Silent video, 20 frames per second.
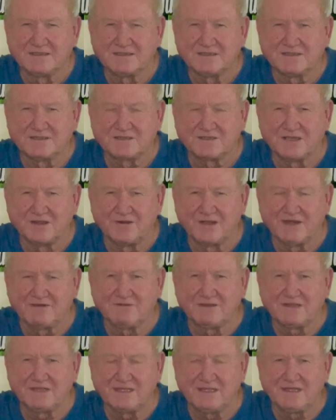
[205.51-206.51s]
So
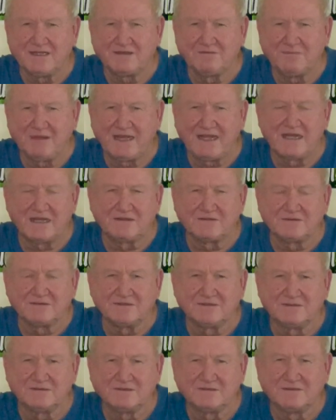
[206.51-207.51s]
everything
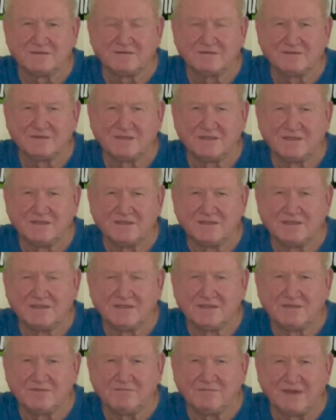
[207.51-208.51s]
about
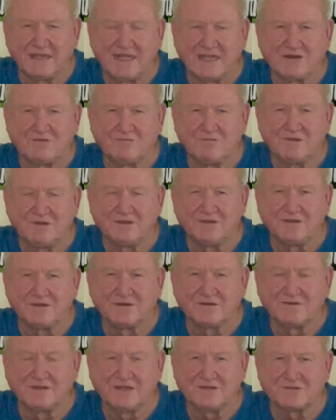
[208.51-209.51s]
Black
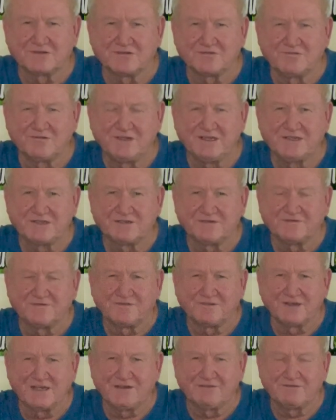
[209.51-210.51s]
Wonder, there's a reason
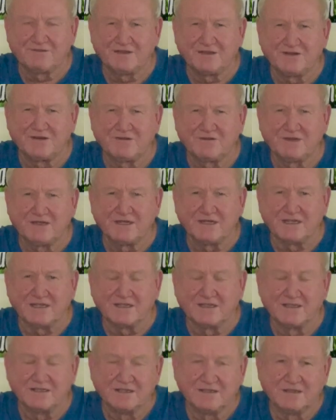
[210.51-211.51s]
for every
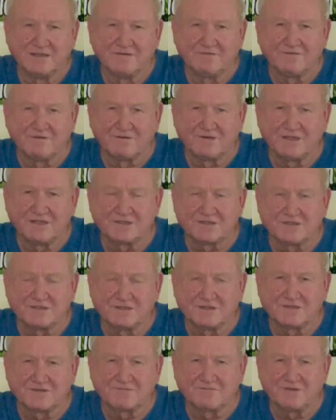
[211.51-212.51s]
ingredient. For
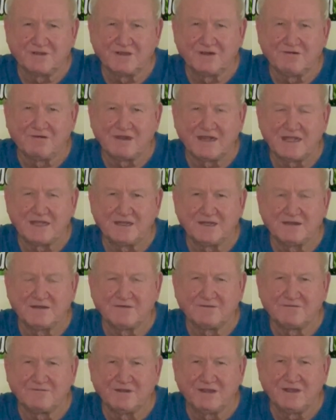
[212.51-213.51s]
instance, we
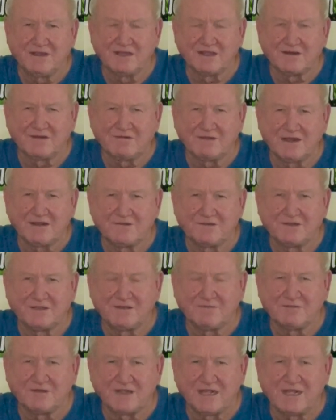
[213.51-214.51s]
got ground
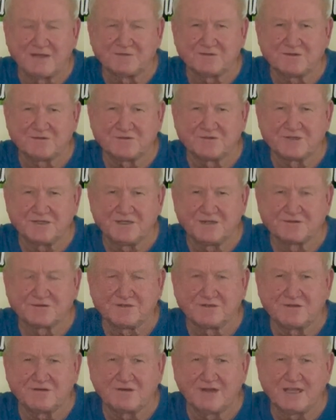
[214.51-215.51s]
up lobster shells
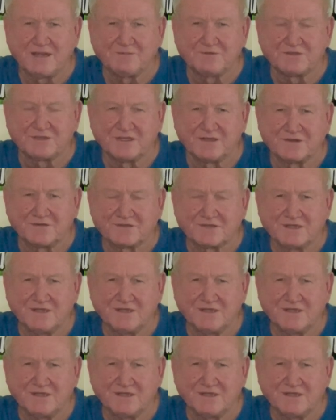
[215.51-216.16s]
and crab shells.